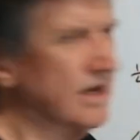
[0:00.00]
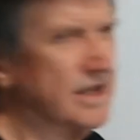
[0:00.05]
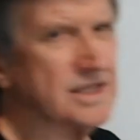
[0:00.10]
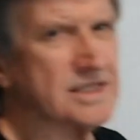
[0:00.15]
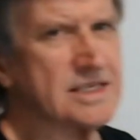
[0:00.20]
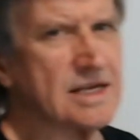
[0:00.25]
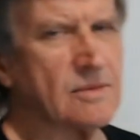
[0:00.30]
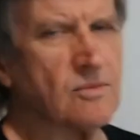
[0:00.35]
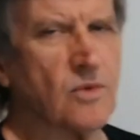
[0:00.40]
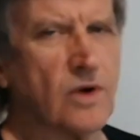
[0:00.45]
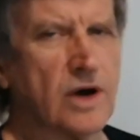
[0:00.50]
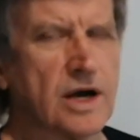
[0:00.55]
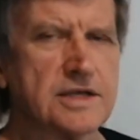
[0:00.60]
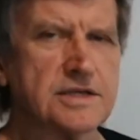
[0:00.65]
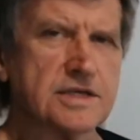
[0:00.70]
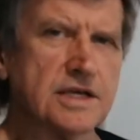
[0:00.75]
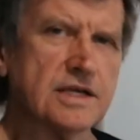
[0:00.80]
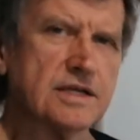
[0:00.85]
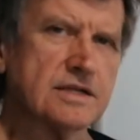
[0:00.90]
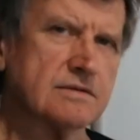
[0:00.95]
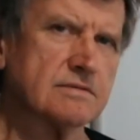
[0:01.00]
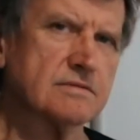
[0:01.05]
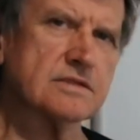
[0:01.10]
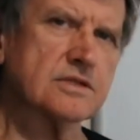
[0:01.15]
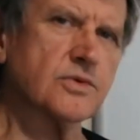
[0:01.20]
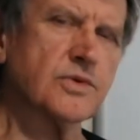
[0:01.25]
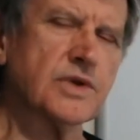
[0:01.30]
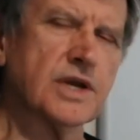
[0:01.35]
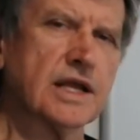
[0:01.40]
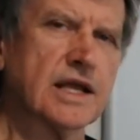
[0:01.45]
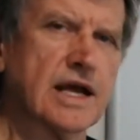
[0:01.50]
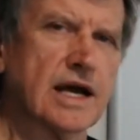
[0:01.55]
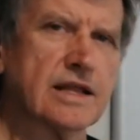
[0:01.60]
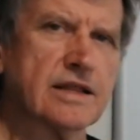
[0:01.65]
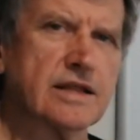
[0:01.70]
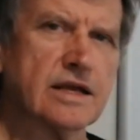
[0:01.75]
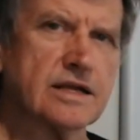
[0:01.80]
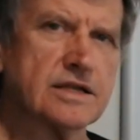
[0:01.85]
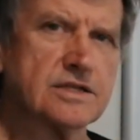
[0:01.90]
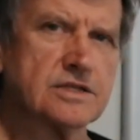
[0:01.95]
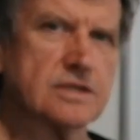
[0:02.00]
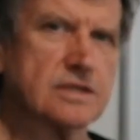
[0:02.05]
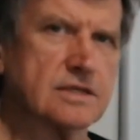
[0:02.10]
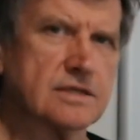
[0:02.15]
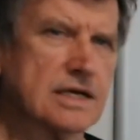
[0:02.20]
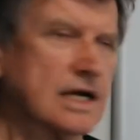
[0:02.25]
in some ways, to indicate that it's